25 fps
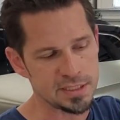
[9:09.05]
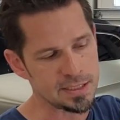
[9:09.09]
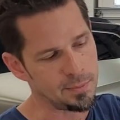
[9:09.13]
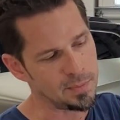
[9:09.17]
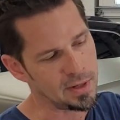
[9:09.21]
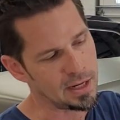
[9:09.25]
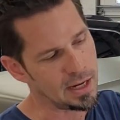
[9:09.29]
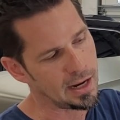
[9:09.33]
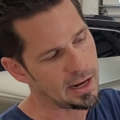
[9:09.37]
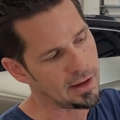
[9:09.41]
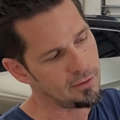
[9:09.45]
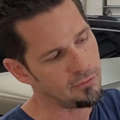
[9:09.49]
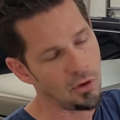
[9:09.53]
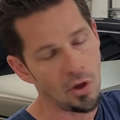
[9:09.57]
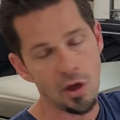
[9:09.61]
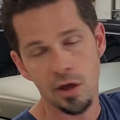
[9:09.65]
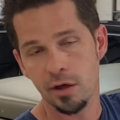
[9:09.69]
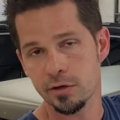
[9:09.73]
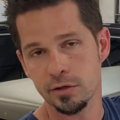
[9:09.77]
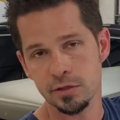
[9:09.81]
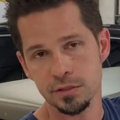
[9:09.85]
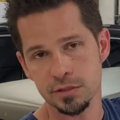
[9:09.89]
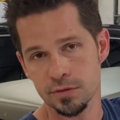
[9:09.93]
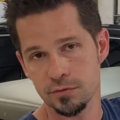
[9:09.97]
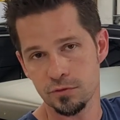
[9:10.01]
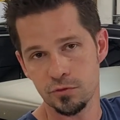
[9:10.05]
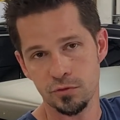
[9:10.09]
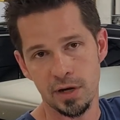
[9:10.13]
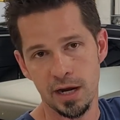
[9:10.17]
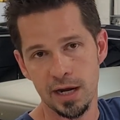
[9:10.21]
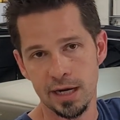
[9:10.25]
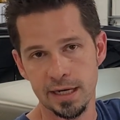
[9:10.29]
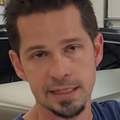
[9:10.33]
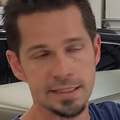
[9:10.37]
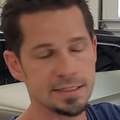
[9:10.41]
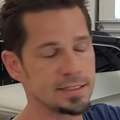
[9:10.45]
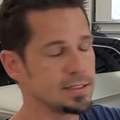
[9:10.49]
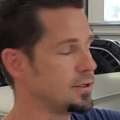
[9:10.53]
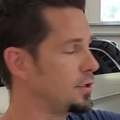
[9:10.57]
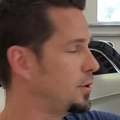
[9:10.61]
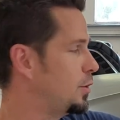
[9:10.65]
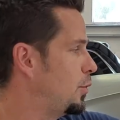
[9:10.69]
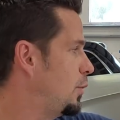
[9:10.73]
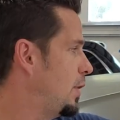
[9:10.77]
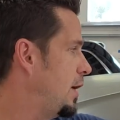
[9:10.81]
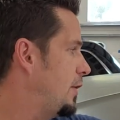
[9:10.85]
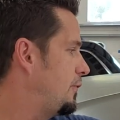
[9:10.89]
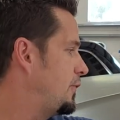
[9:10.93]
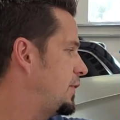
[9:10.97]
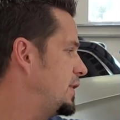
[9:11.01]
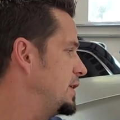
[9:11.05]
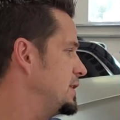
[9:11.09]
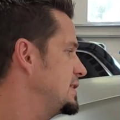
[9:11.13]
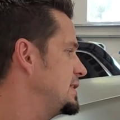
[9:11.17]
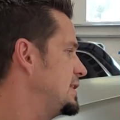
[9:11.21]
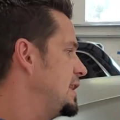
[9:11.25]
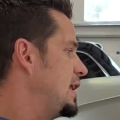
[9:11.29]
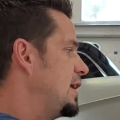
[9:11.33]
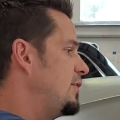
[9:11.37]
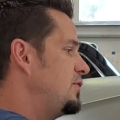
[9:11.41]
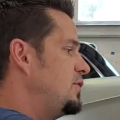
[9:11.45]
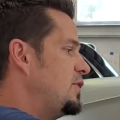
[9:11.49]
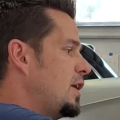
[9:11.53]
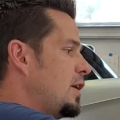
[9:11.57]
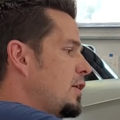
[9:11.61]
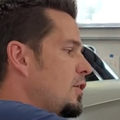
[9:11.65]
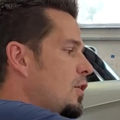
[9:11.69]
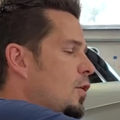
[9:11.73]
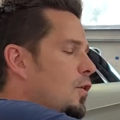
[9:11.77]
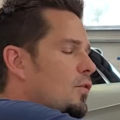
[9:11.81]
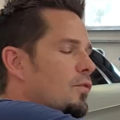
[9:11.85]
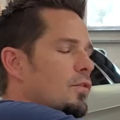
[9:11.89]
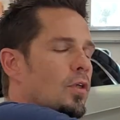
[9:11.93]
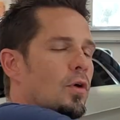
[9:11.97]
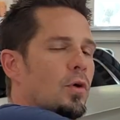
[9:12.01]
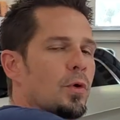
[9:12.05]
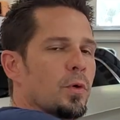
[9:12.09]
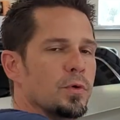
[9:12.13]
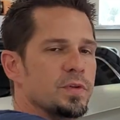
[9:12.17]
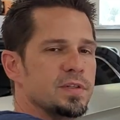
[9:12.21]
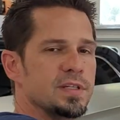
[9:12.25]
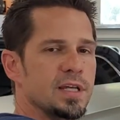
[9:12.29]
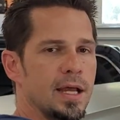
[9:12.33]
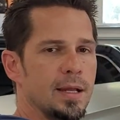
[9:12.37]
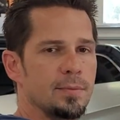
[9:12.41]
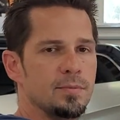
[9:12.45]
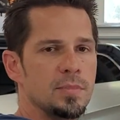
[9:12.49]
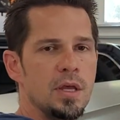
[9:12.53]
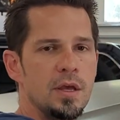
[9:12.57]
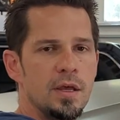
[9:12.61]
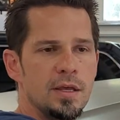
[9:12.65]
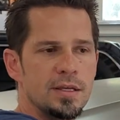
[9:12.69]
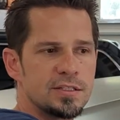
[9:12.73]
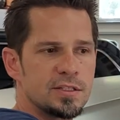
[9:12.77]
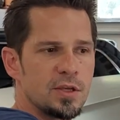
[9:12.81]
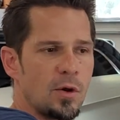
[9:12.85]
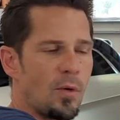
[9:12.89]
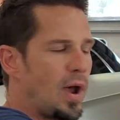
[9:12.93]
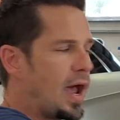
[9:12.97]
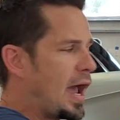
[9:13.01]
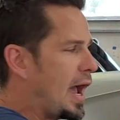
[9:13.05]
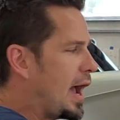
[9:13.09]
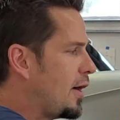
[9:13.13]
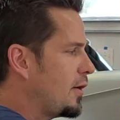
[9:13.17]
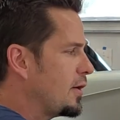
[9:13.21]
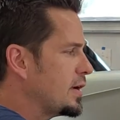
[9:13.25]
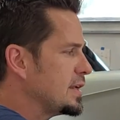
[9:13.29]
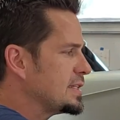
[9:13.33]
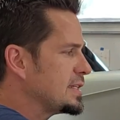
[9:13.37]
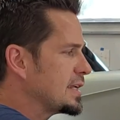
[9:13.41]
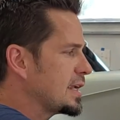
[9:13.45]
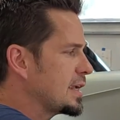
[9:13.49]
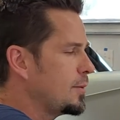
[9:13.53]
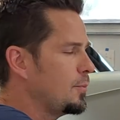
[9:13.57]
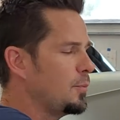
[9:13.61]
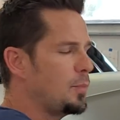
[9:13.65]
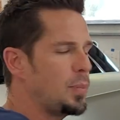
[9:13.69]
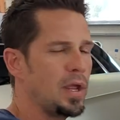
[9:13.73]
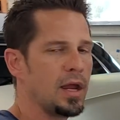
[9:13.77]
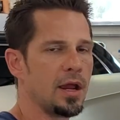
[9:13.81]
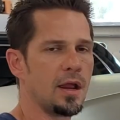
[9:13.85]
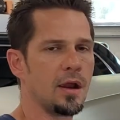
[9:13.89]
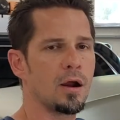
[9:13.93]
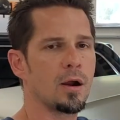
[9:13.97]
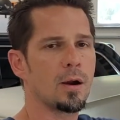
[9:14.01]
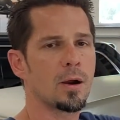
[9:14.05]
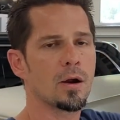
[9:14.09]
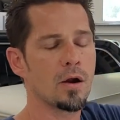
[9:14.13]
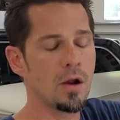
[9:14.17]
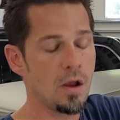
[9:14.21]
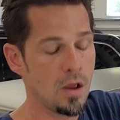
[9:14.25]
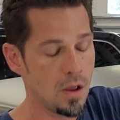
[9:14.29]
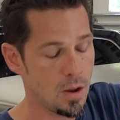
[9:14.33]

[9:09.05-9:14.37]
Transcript: I mean, I have hundreds of draggies here to reference that I've done over the whole time. So how does it compare